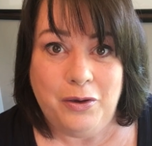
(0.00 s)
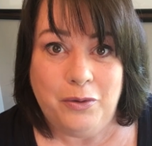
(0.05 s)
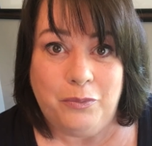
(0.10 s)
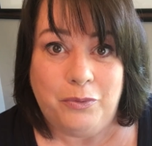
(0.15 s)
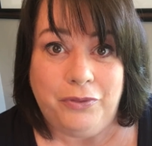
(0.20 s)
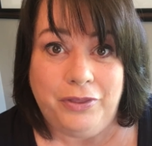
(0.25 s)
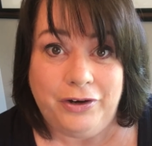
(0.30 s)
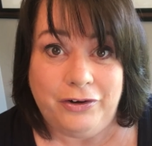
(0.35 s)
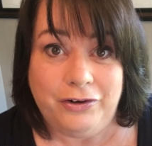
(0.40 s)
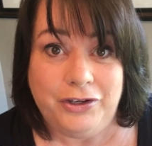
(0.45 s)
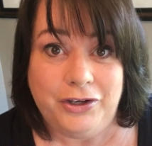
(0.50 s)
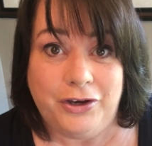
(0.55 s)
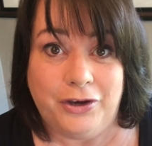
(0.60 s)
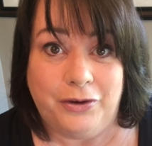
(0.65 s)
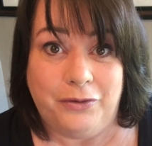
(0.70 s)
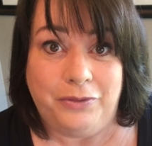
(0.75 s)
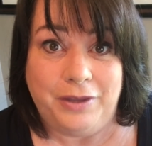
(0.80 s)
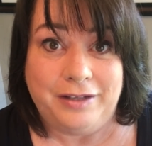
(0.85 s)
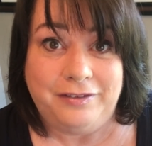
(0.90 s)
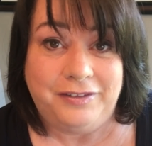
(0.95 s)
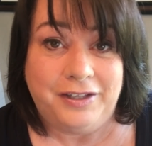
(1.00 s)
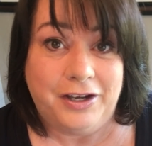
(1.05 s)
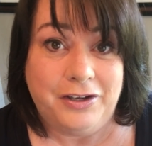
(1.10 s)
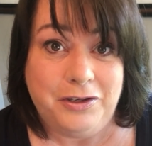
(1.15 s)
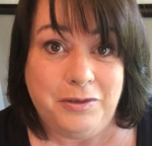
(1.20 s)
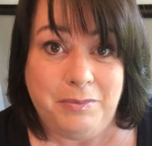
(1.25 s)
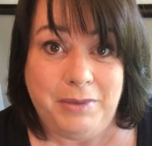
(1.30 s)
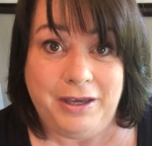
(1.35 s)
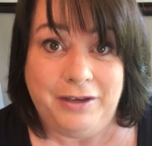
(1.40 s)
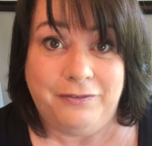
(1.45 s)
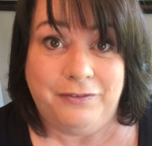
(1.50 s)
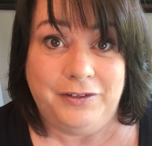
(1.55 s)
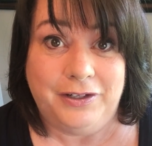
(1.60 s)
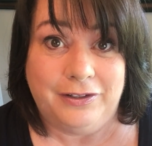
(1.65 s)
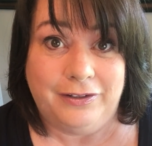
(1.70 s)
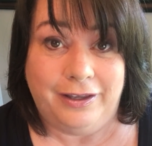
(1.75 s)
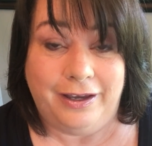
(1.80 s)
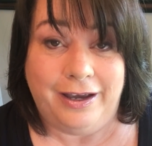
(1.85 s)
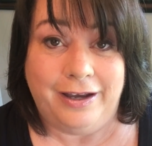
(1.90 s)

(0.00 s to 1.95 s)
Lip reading: Well, there you go. That's how you make vanilla